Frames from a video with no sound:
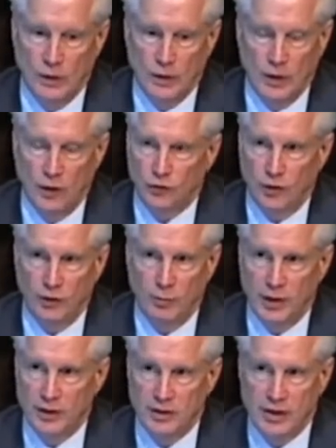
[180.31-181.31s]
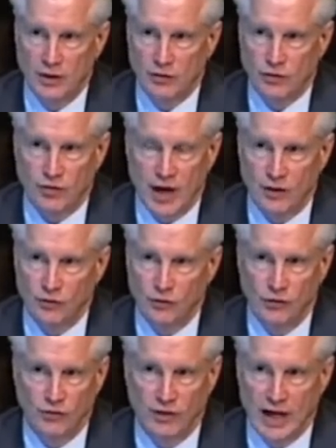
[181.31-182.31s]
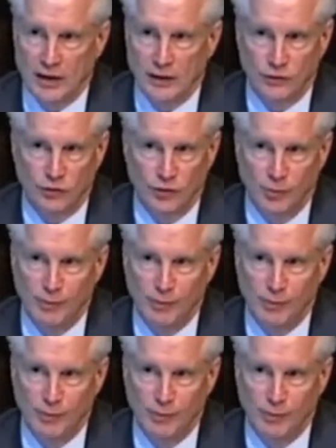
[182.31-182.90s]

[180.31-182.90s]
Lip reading: It's going to be in the tens of thousands of dollars